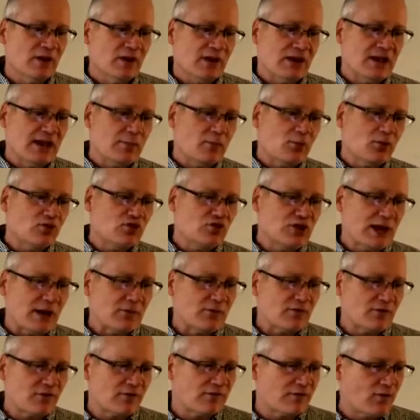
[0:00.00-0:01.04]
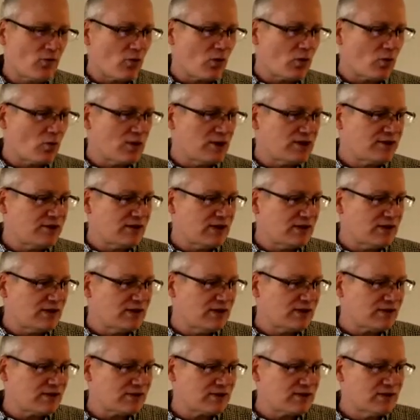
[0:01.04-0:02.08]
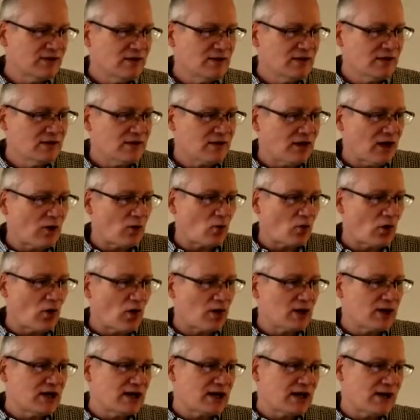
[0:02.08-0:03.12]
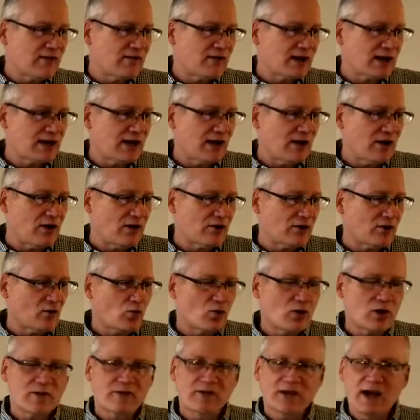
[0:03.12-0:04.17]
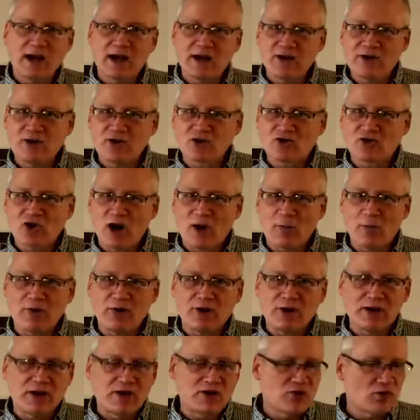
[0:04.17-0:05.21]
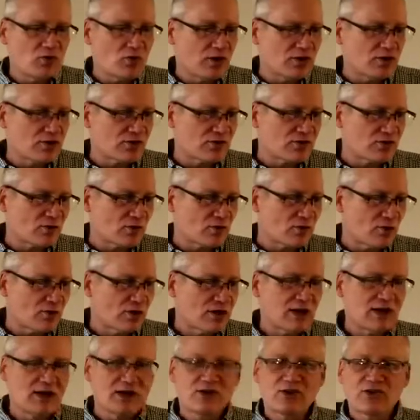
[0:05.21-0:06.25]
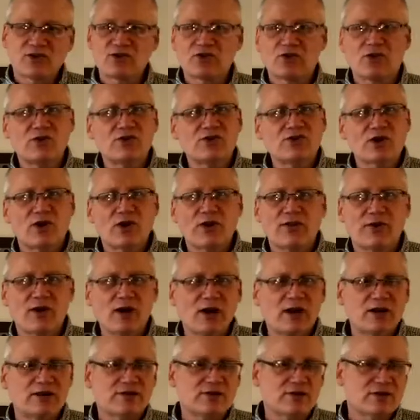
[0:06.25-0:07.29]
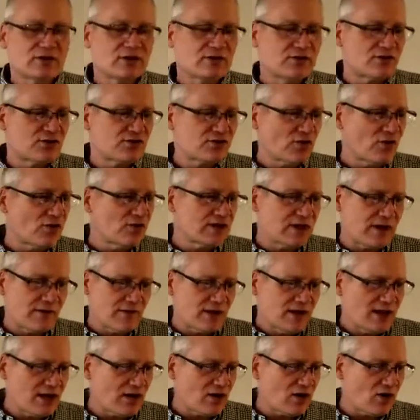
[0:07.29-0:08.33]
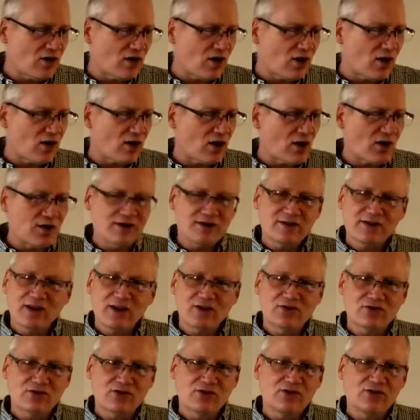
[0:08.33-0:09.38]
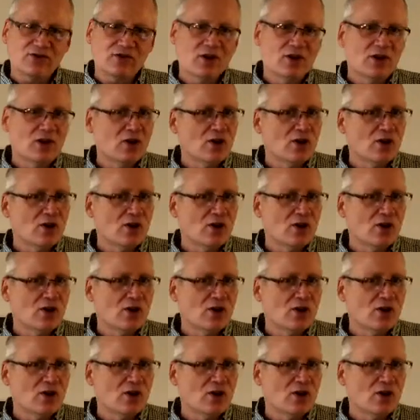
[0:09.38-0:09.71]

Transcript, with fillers: Hebrews chapter 4, we see this. Uh, we're all going to give an account. The Word of God is sharper than any two edged sword, and it discerns our thoughts, discerns everything in our heart, our intentions.